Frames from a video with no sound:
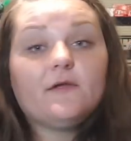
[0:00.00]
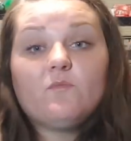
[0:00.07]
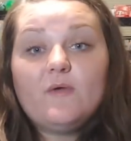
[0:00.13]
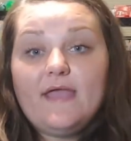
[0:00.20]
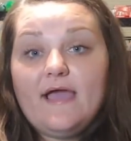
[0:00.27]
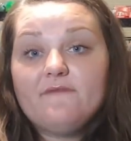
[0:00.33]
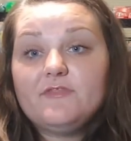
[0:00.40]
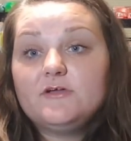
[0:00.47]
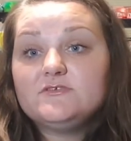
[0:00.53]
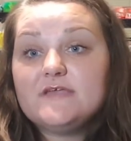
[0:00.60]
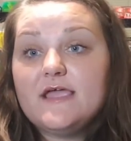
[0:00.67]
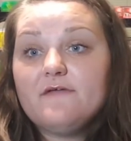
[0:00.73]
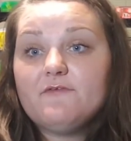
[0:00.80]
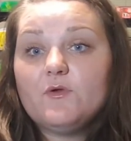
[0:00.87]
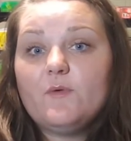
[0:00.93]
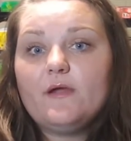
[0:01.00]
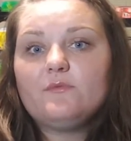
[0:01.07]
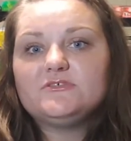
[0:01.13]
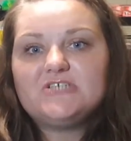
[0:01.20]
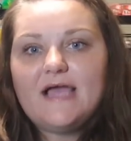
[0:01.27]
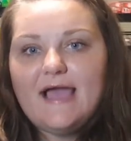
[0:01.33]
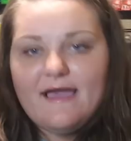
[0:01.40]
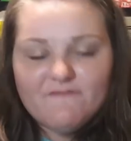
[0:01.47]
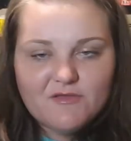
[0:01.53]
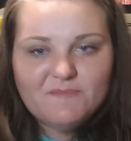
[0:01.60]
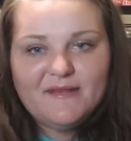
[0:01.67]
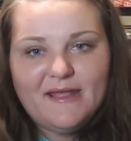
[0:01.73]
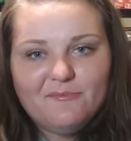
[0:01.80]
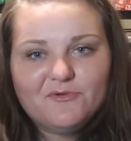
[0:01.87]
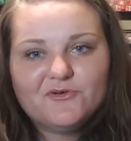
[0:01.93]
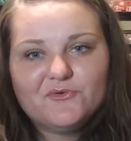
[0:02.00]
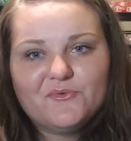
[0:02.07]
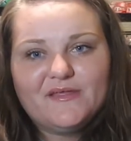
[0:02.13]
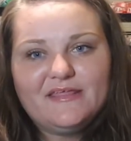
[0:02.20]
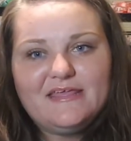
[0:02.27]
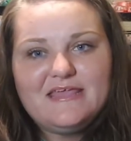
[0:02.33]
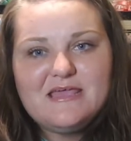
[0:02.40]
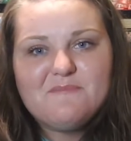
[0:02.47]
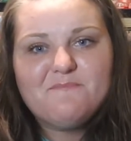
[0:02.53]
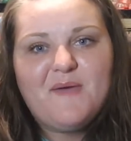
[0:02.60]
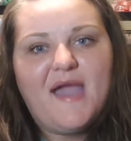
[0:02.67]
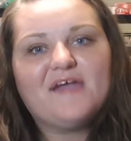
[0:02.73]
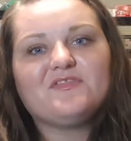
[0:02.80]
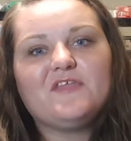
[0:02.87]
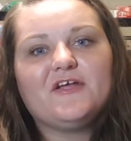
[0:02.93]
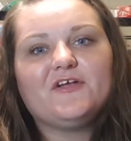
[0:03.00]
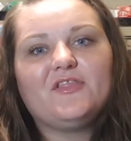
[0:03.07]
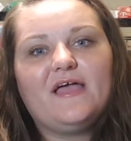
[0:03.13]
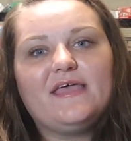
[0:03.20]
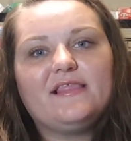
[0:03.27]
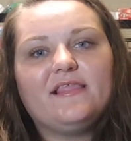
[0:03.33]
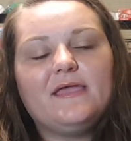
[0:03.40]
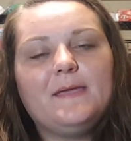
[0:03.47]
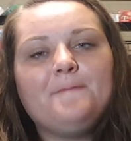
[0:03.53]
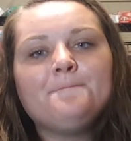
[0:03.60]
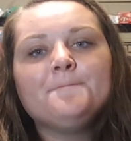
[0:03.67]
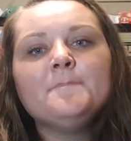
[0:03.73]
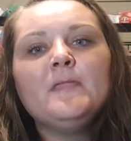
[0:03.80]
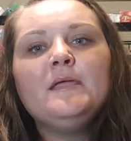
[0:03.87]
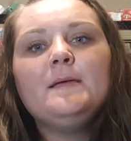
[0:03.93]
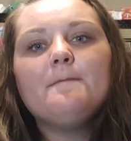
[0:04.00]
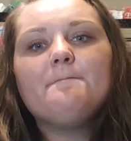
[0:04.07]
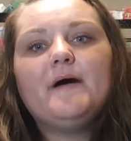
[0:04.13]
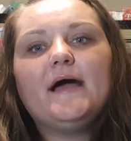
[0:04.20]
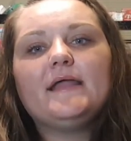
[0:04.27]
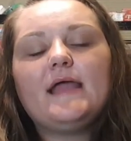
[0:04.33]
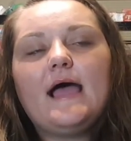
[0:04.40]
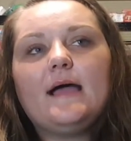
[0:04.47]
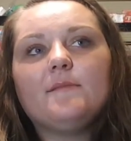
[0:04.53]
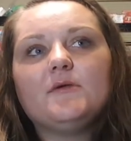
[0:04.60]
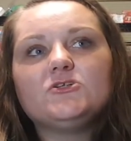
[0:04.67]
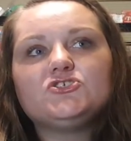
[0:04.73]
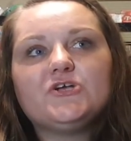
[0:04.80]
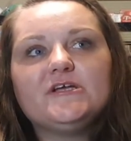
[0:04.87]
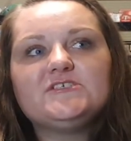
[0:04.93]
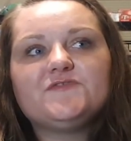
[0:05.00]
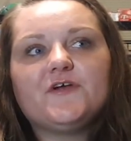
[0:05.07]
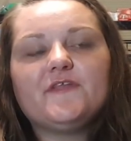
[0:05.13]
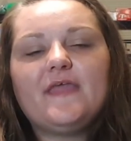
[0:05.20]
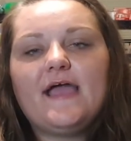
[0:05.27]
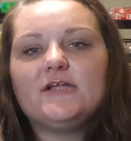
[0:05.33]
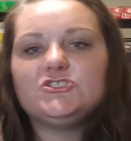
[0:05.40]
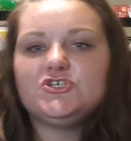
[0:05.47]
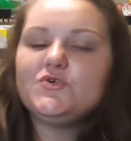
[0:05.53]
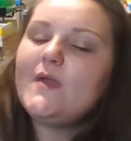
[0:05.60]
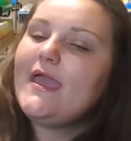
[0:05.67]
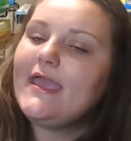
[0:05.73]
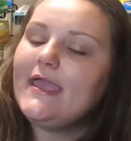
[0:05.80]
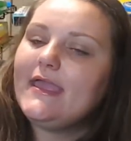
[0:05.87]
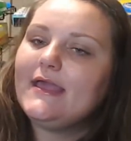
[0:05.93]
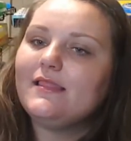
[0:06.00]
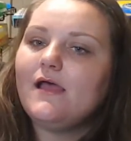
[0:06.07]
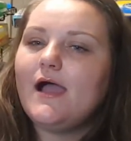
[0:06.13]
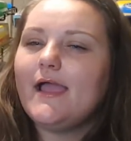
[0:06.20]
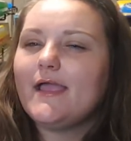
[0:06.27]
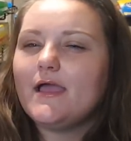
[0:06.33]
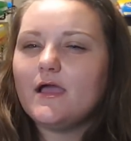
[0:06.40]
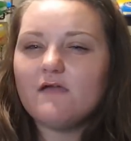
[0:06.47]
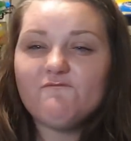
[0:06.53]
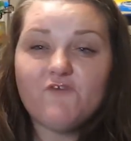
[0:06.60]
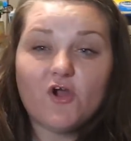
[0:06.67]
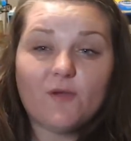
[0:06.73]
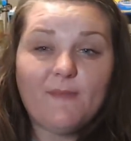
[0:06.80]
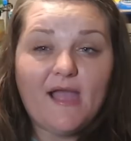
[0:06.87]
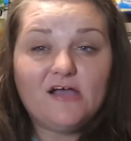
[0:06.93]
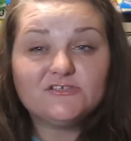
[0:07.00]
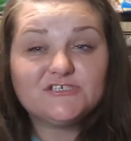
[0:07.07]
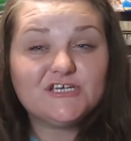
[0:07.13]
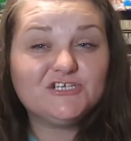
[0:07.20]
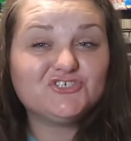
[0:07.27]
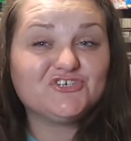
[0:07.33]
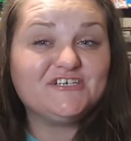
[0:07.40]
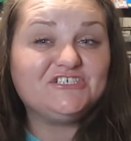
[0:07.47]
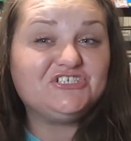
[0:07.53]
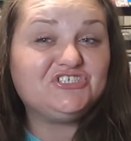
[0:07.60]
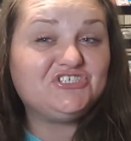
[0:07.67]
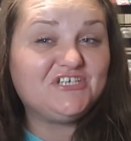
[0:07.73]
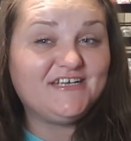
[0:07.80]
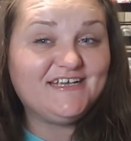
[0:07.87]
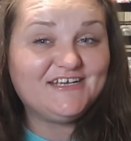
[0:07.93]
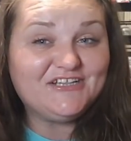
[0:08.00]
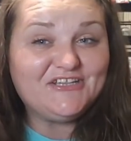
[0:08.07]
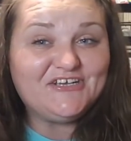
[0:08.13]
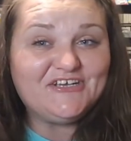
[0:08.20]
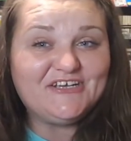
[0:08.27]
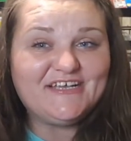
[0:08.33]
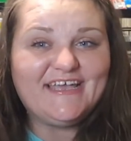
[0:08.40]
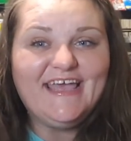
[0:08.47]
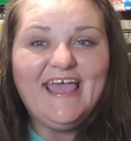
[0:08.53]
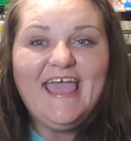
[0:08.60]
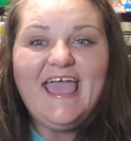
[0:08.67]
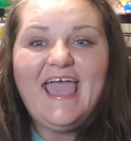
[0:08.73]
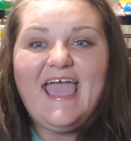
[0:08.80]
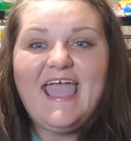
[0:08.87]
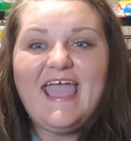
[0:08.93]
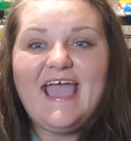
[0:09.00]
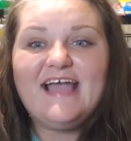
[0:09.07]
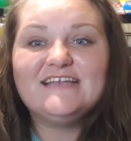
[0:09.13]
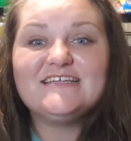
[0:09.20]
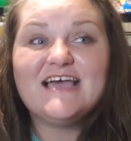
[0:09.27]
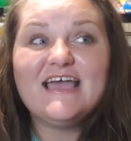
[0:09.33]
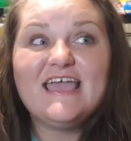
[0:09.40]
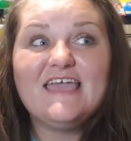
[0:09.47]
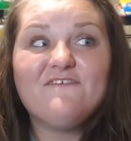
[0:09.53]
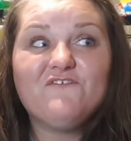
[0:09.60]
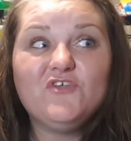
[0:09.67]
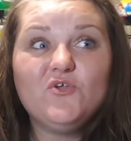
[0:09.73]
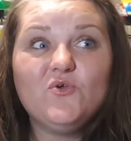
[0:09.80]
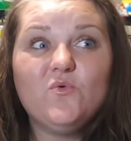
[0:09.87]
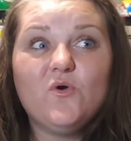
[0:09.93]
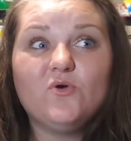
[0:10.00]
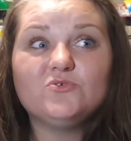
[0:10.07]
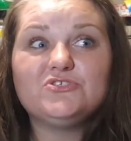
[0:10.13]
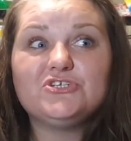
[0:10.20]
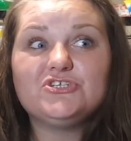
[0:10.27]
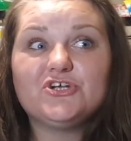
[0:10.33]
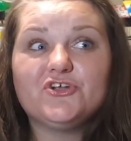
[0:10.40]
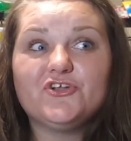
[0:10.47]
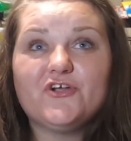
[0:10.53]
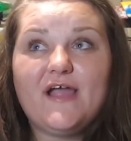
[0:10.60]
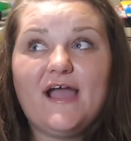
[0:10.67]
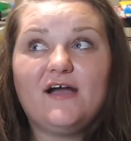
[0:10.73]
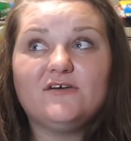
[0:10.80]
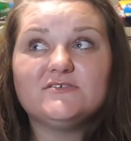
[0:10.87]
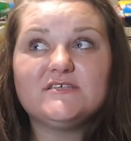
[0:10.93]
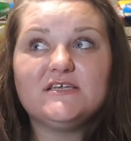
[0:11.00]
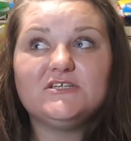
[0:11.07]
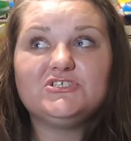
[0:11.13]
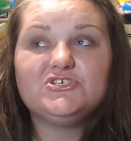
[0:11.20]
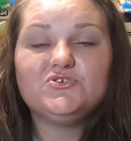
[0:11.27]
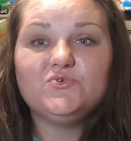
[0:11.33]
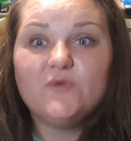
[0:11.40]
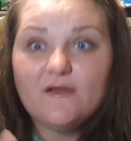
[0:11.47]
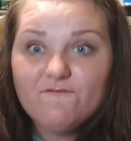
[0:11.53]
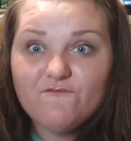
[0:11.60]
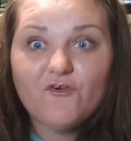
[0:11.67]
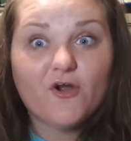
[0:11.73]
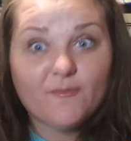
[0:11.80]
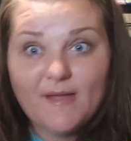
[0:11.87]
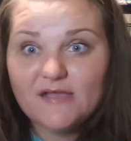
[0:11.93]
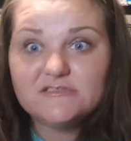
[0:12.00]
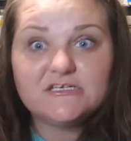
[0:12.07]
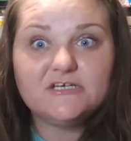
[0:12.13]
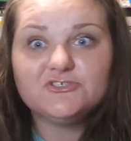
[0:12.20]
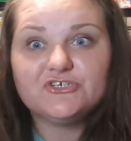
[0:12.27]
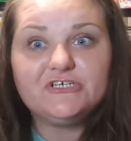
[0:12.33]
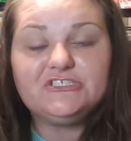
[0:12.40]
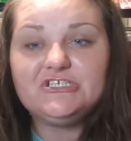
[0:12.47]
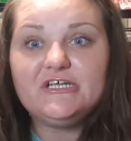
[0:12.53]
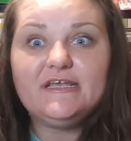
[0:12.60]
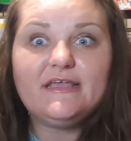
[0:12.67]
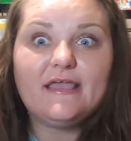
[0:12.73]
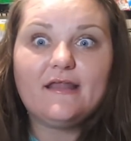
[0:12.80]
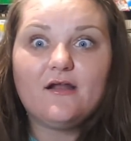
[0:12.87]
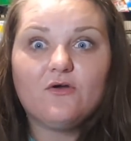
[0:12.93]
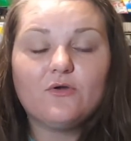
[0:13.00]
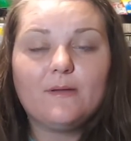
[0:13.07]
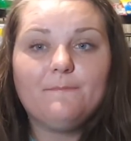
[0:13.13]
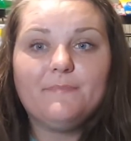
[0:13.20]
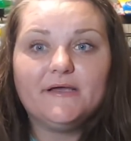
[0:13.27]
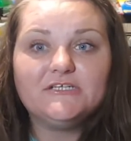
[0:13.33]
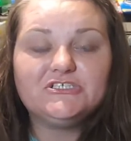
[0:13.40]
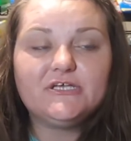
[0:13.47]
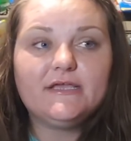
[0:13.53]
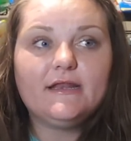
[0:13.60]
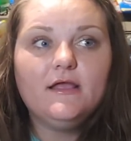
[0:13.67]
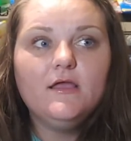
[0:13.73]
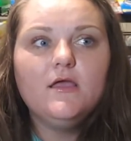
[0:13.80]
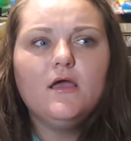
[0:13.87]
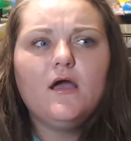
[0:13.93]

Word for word: and we have those everywhere, which I haven't been able to really get back there lately. But I'm um, transferring that to a like farmhouse country chic look. And if you want to turn your house into farmhouse country chic and on a budget,